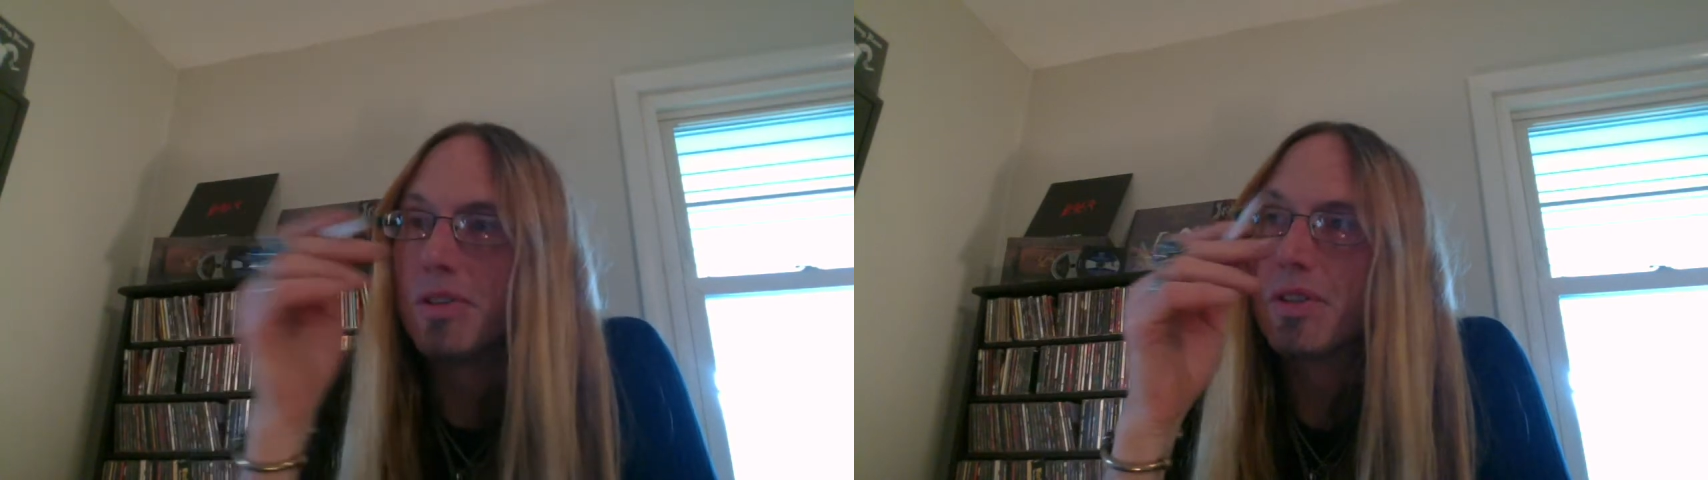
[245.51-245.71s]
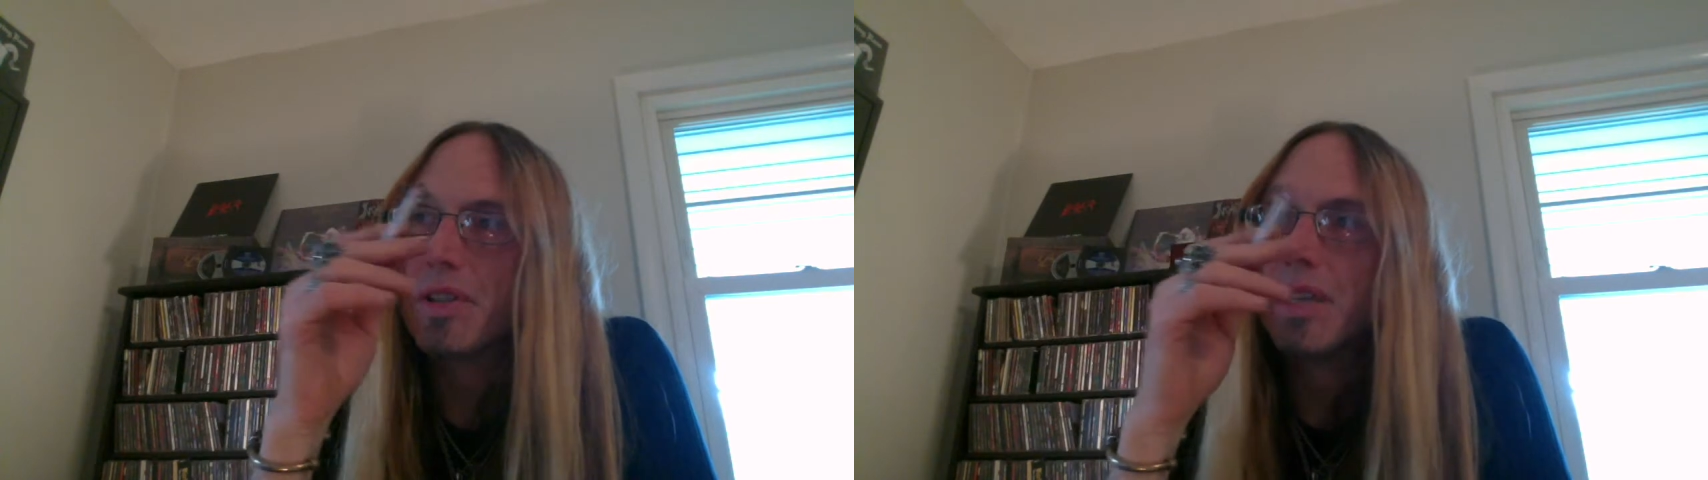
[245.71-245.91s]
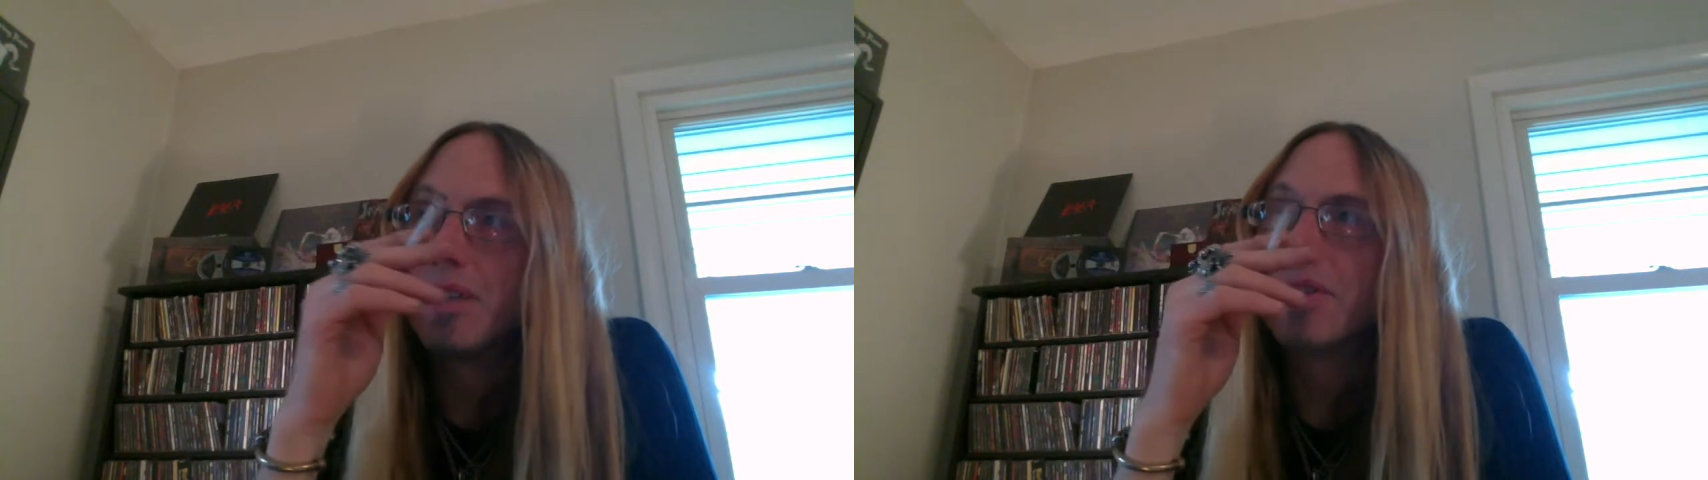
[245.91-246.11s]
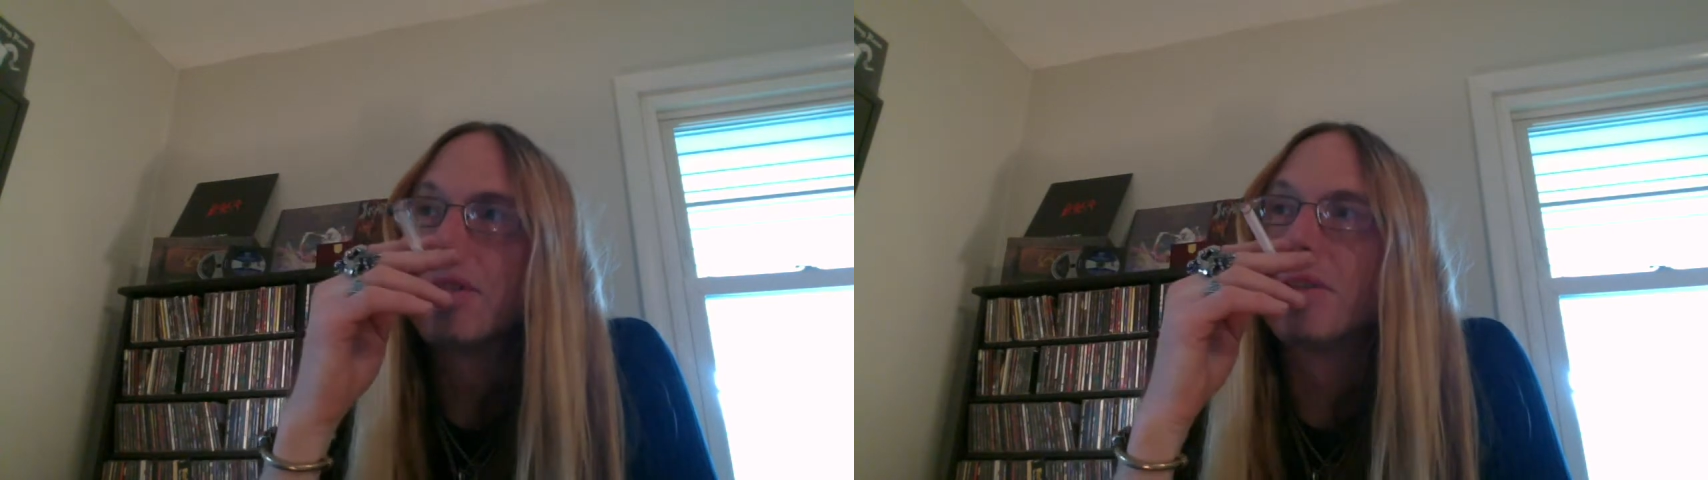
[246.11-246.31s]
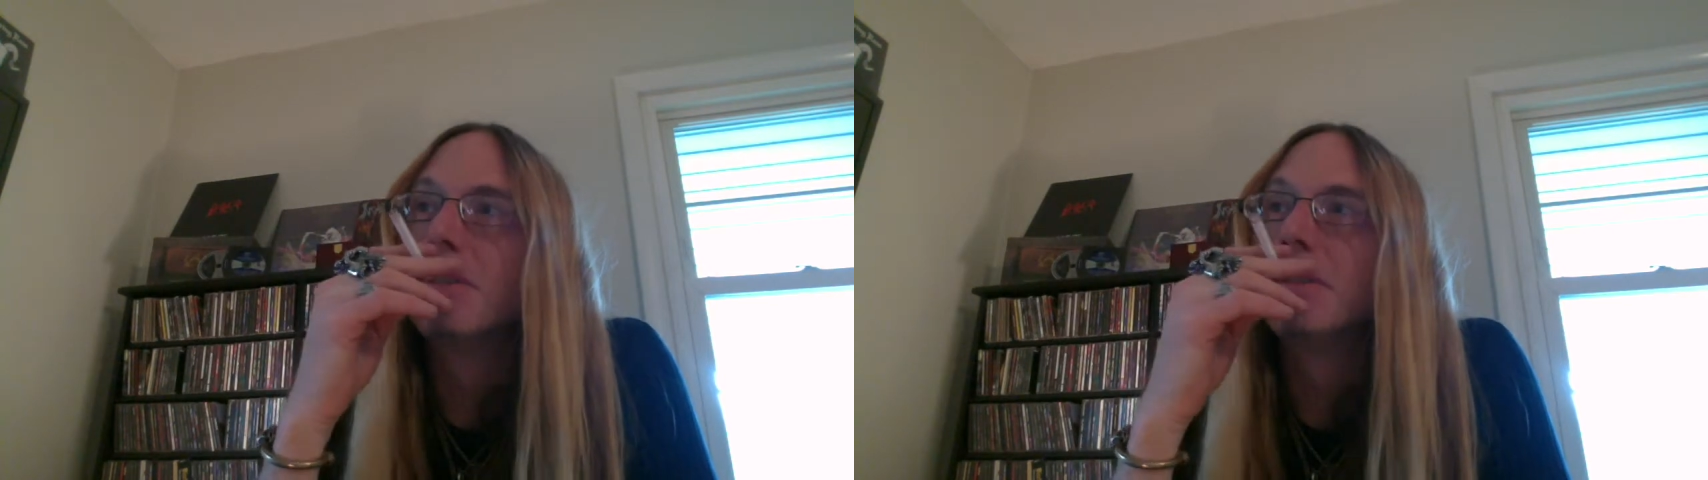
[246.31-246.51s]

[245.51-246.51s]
Stench,